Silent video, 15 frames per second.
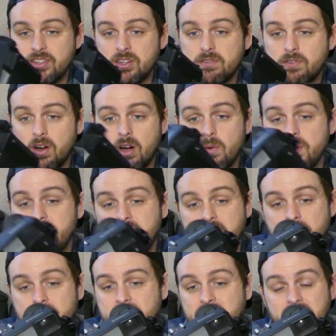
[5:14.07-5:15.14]
so far with it and
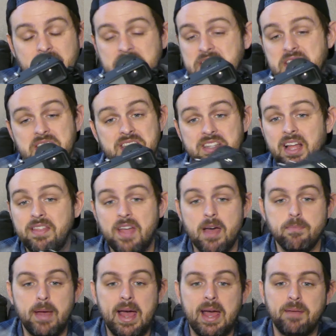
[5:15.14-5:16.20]
everything, it's not
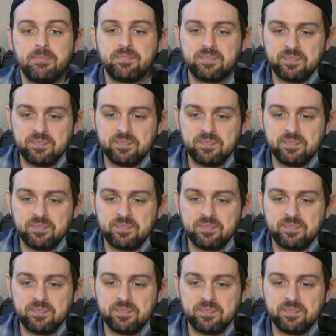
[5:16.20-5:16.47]
that bad.